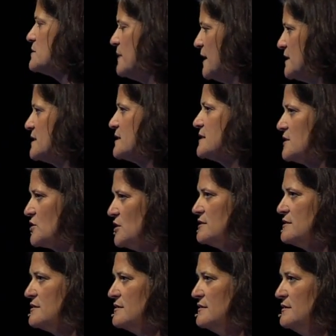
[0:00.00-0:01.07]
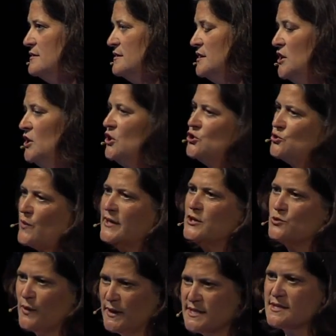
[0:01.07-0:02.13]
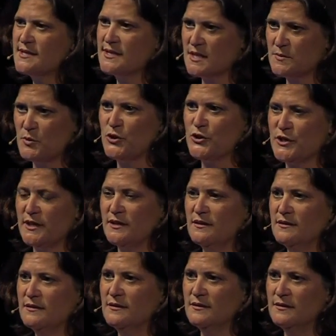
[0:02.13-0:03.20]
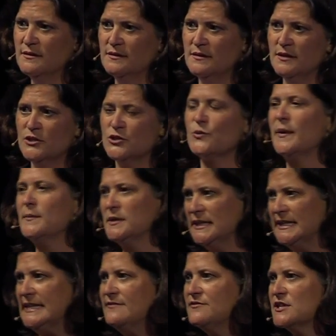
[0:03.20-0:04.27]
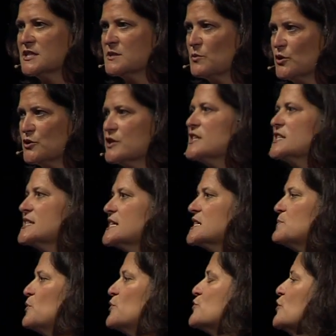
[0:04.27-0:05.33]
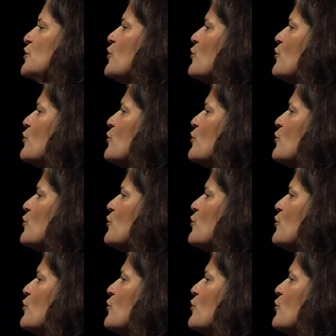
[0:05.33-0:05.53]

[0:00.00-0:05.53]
to make decisions. Do I trust this person? Do I believe this person? Is this person